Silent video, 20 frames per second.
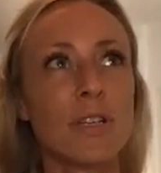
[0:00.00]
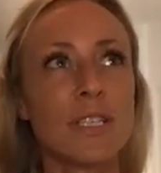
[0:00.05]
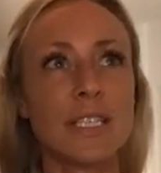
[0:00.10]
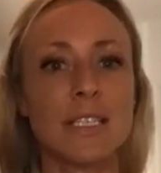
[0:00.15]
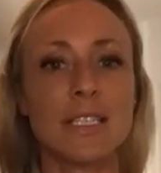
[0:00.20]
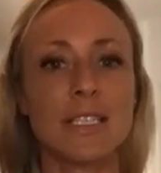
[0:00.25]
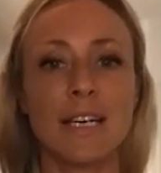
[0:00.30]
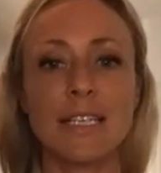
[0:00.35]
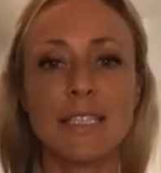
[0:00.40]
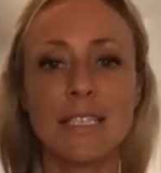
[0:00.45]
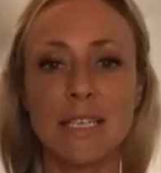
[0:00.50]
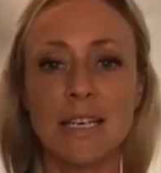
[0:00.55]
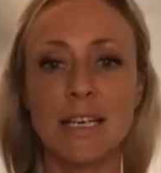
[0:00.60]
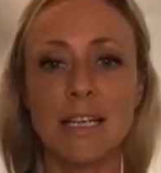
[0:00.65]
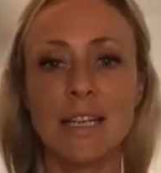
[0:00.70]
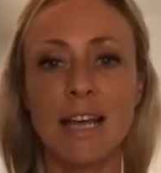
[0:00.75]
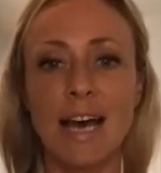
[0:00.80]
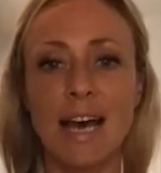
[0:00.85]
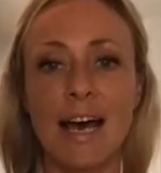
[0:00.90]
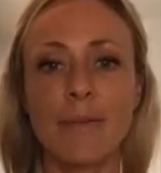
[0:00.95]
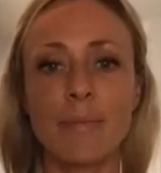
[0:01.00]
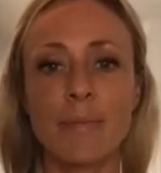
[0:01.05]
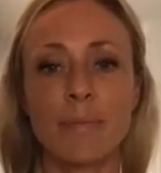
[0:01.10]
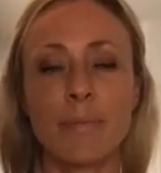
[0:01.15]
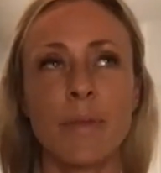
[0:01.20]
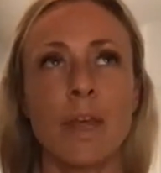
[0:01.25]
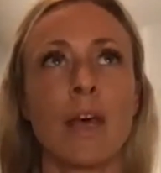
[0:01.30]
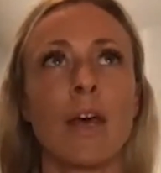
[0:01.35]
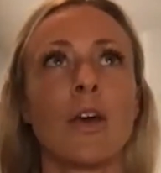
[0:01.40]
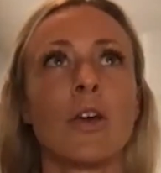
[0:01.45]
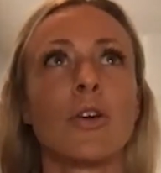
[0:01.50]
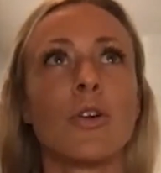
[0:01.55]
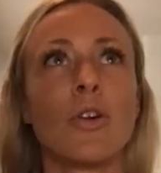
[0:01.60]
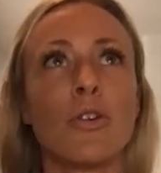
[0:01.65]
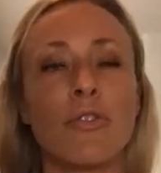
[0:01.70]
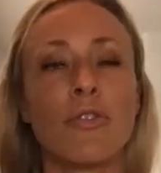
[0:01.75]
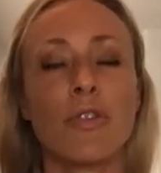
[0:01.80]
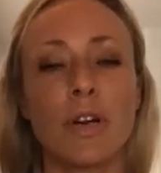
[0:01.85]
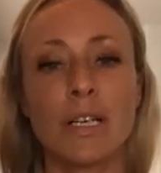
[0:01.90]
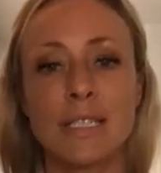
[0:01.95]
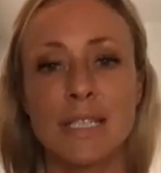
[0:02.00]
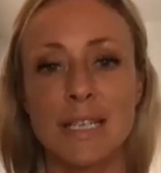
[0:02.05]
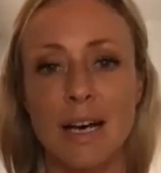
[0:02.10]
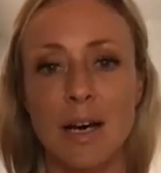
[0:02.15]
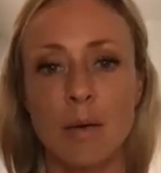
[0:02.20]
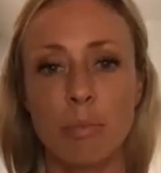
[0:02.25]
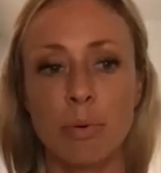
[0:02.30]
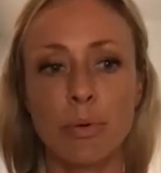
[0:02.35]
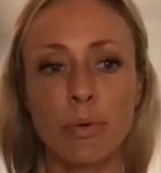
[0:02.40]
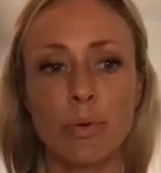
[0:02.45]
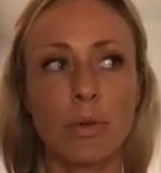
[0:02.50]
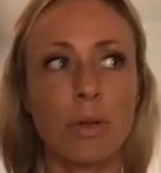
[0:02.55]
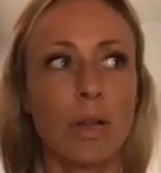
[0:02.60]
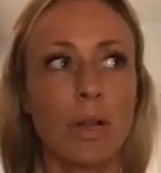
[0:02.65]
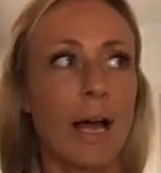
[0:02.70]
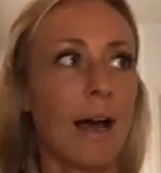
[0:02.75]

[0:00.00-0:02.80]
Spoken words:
this idea that, you know, for example,